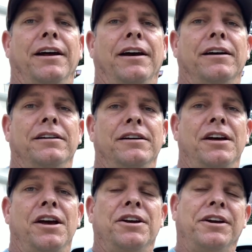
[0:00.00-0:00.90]

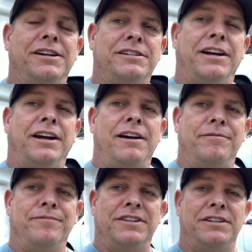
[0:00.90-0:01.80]
you guys take care.
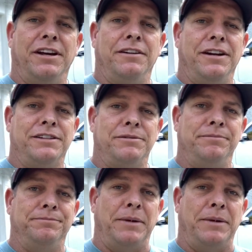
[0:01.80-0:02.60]
See you on the next one.